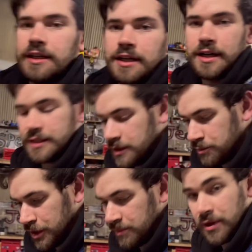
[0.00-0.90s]
I didn't
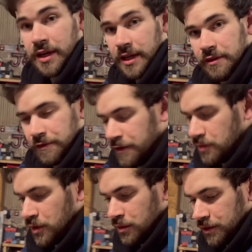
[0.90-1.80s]
bring my phone
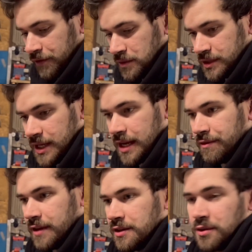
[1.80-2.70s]
holder, phone stand
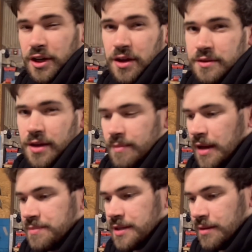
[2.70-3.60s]
thing, so I can't time
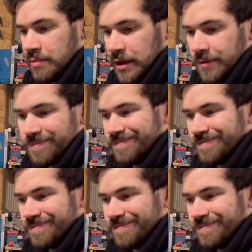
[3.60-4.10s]
lapse it, but